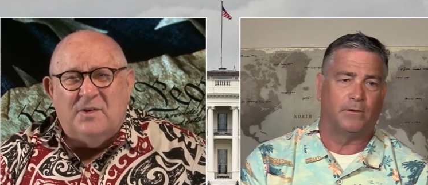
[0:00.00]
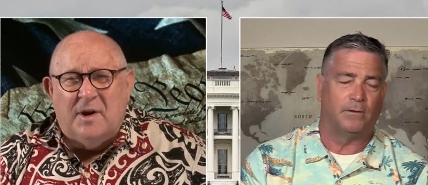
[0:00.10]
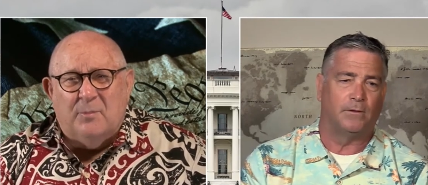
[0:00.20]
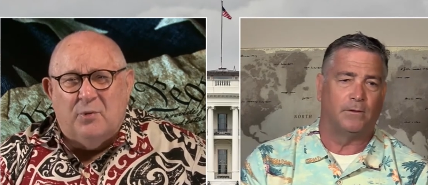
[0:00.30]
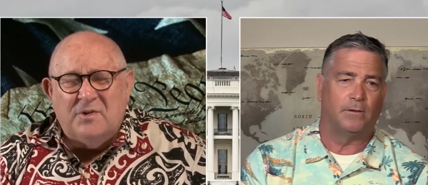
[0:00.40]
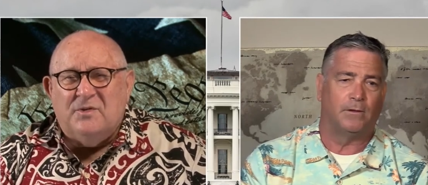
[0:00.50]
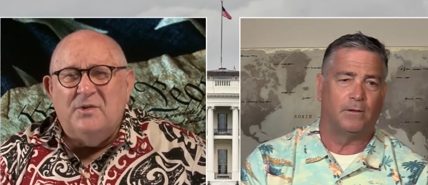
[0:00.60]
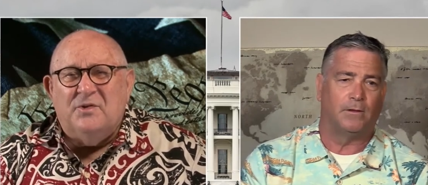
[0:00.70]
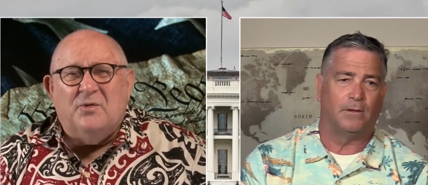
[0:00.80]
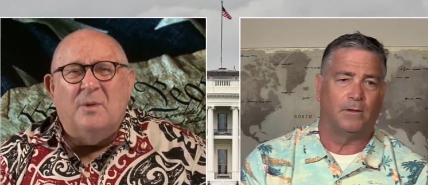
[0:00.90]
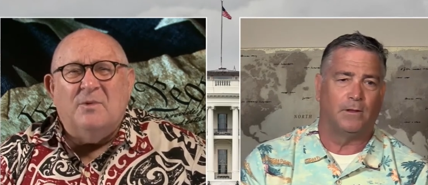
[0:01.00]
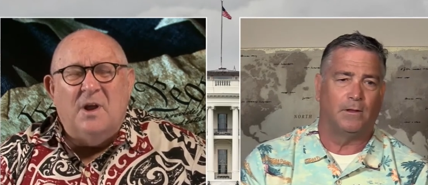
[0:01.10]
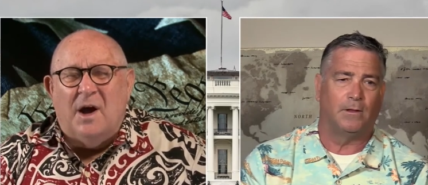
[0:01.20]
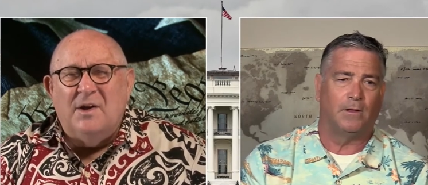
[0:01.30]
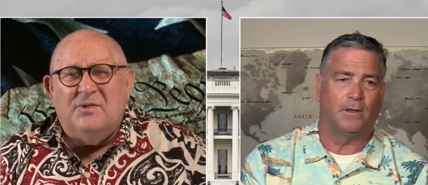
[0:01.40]
Speaker 1: take prisoners, Trump
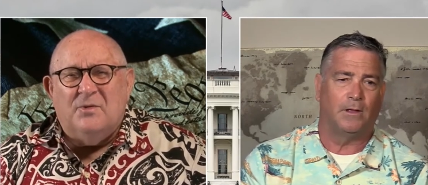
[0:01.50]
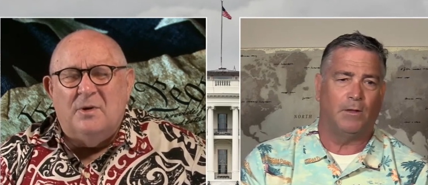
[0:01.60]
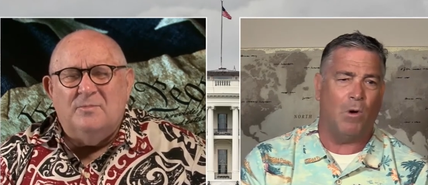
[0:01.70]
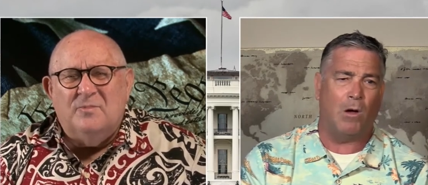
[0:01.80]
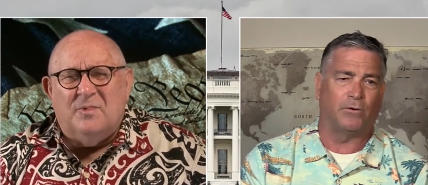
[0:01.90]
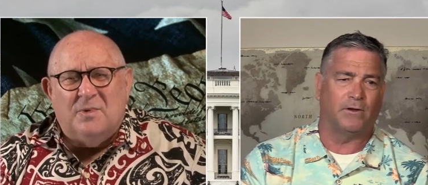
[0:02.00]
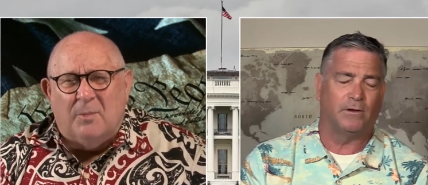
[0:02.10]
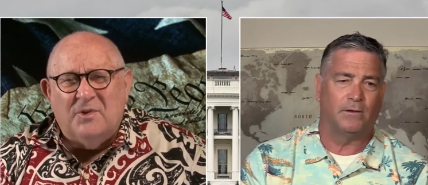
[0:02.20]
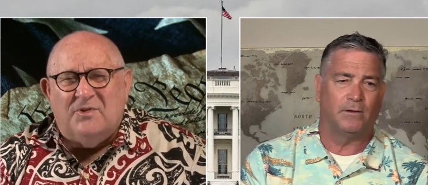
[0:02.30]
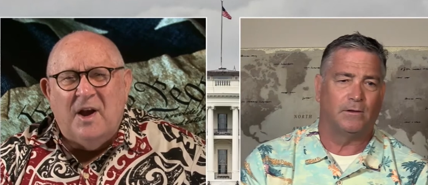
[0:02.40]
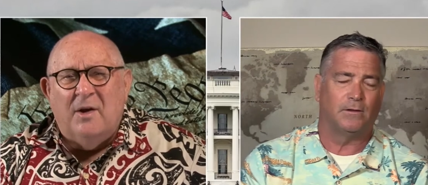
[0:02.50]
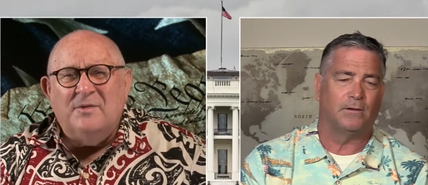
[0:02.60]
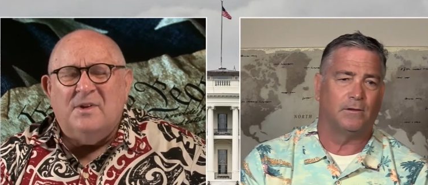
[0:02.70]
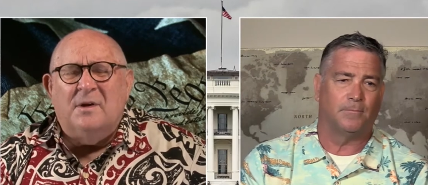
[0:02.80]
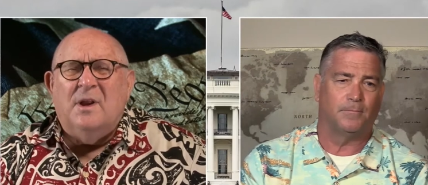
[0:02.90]
lies, Trump doubles
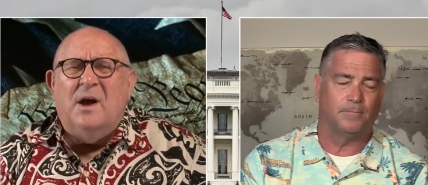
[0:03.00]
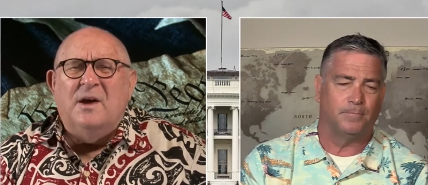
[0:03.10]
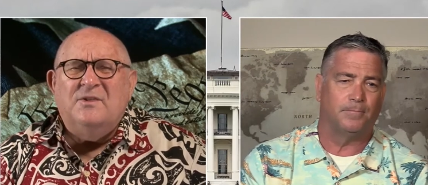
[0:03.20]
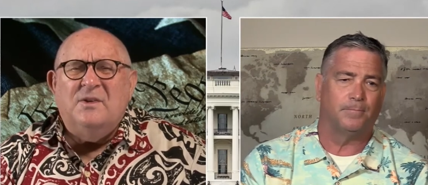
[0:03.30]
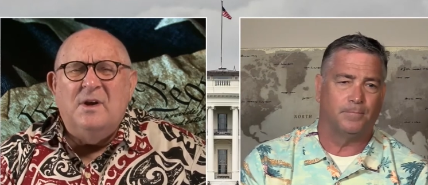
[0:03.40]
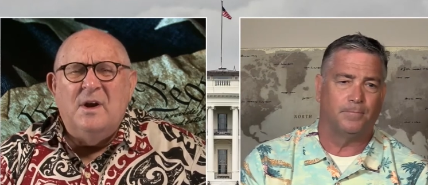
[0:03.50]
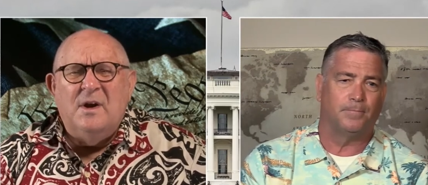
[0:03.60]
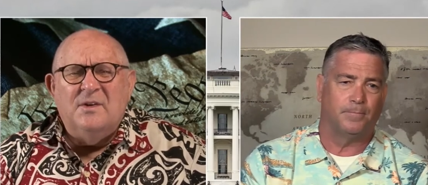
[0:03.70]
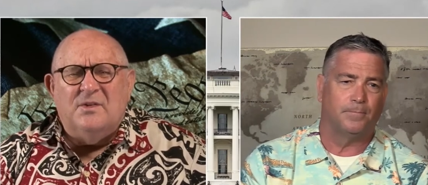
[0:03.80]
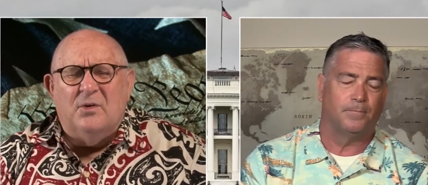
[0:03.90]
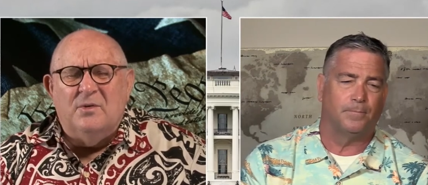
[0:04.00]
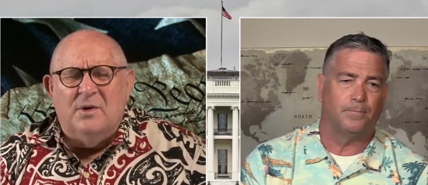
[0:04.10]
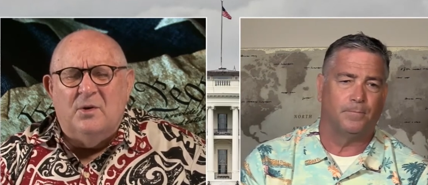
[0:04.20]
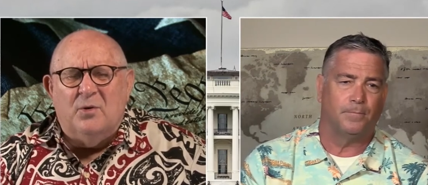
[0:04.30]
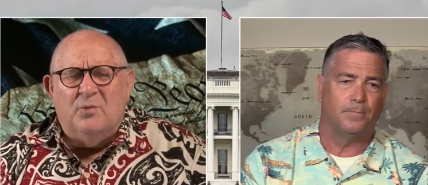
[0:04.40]
downs on lies. So,
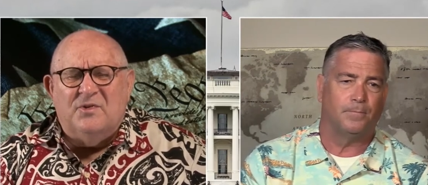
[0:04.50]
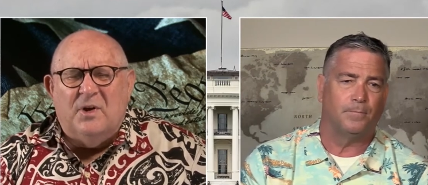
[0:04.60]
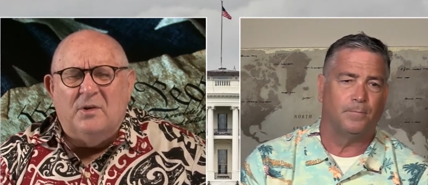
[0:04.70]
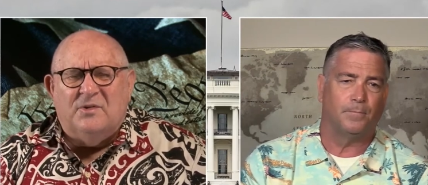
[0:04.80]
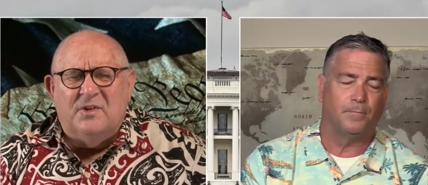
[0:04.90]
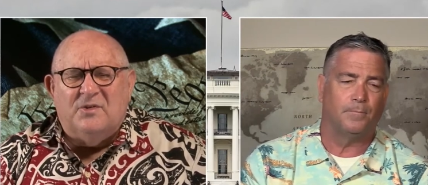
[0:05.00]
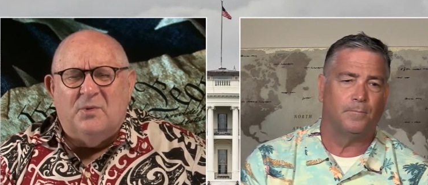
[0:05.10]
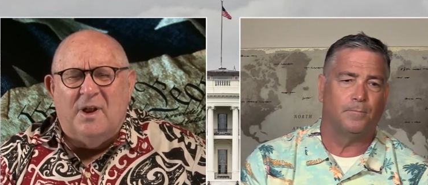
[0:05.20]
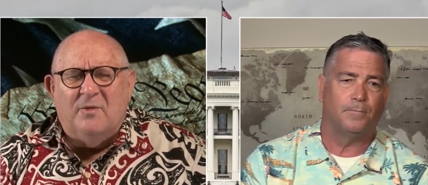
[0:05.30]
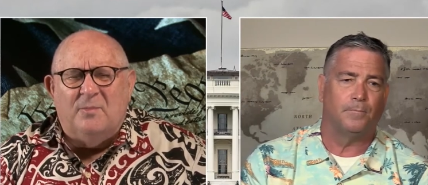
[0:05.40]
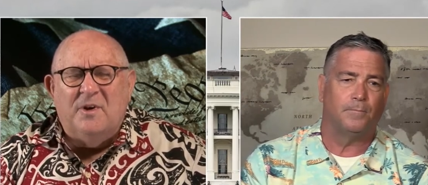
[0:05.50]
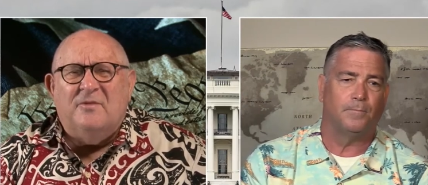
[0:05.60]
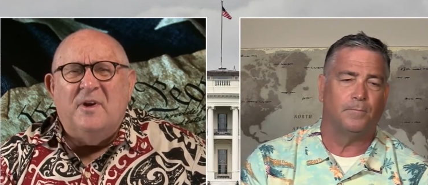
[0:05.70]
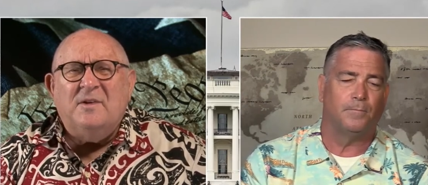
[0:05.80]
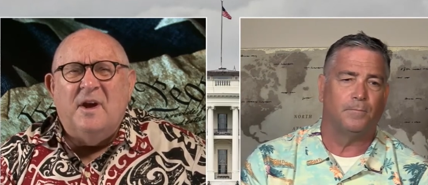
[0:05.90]
you know, the result is we'll have a big
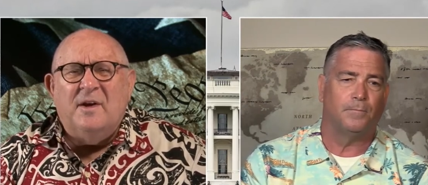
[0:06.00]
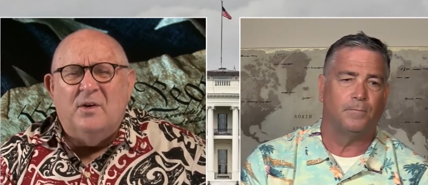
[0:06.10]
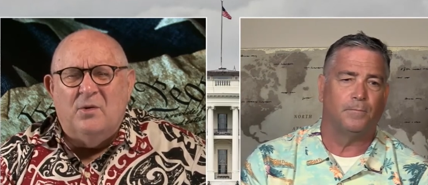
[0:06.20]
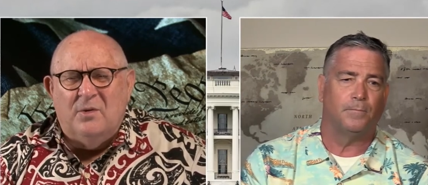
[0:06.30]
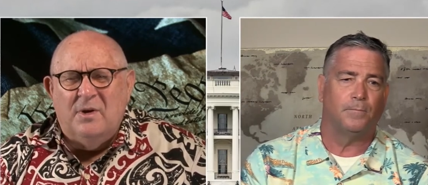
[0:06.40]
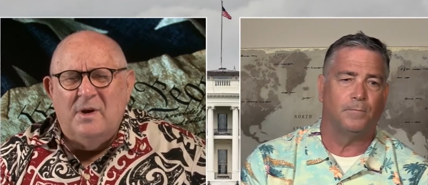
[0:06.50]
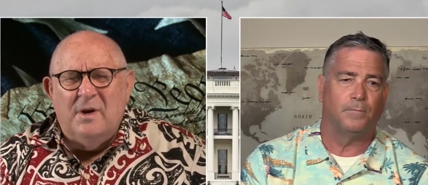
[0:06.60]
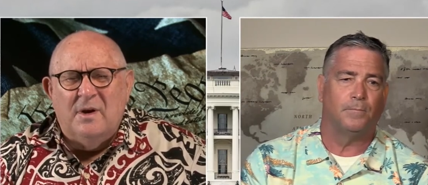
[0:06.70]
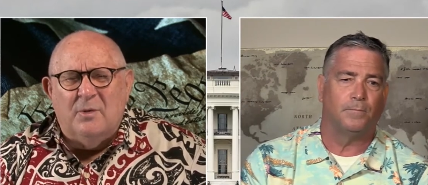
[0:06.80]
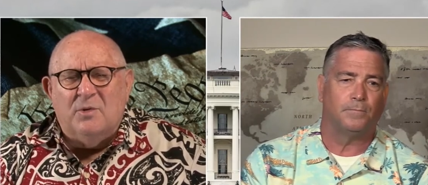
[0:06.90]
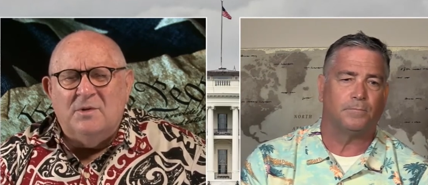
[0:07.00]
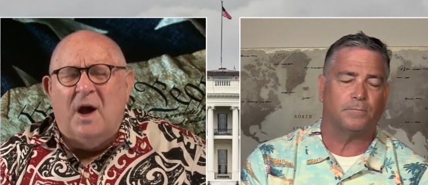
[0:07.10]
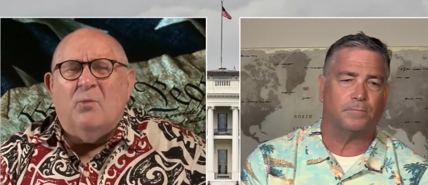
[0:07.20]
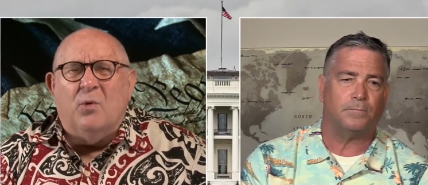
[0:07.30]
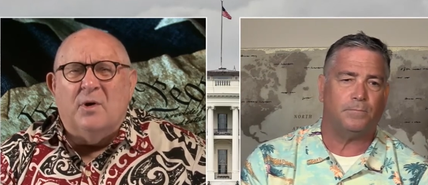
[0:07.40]
fandango. It will
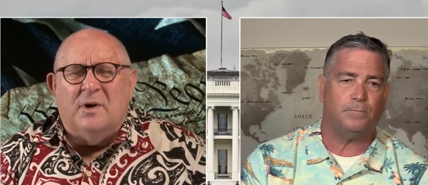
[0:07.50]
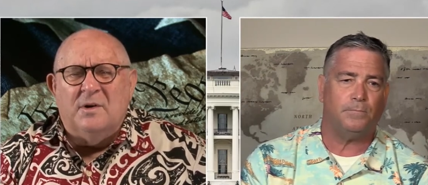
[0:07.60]
not work